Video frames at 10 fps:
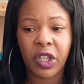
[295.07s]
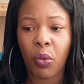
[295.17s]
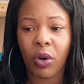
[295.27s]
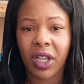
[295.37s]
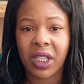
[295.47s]

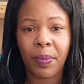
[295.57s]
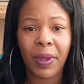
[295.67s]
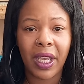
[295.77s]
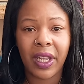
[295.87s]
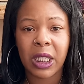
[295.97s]
want us to
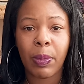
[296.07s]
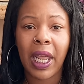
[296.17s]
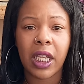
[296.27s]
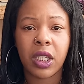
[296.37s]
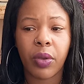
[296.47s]
be in this
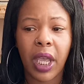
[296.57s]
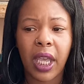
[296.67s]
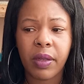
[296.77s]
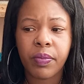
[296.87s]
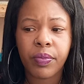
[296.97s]
place,
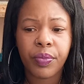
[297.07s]
okay?